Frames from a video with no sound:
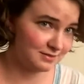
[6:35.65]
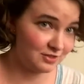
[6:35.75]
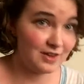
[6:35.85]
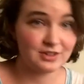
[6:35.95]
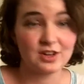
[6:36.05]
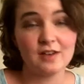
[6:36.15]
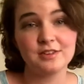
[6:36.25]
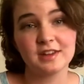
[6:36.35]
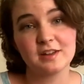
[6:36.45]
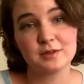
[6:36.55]
graphic
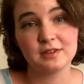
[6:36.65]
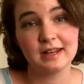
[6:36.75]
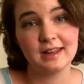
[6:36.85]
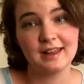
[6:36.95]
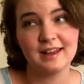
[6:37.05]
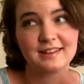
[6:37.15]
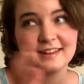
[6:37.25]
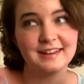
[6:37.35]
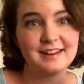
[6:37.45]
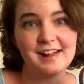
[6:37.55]
novel that I've been reading, and
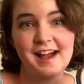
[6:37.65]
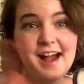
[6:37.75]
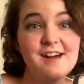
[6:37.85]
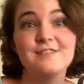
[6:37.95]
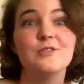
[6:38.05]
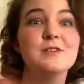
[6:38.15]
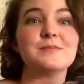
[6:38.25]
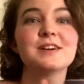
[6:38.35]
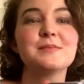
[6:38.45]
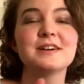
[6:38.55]
then I'll have one
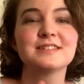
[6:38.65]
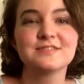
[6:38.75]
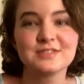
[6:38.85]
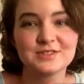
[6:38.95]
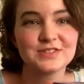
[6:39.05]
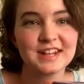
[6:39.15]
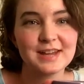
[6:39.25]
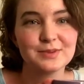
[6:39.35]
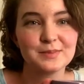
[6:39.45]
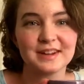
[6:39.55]
book a month between
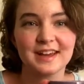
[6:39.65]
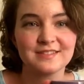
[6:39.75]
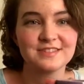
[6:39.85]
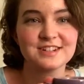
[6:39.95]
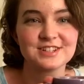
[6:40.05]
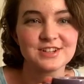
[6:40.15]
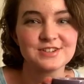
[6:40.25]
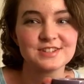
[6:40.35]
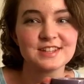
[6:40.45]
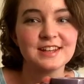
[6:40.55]
April, but I gotta finish
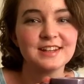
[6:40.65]
those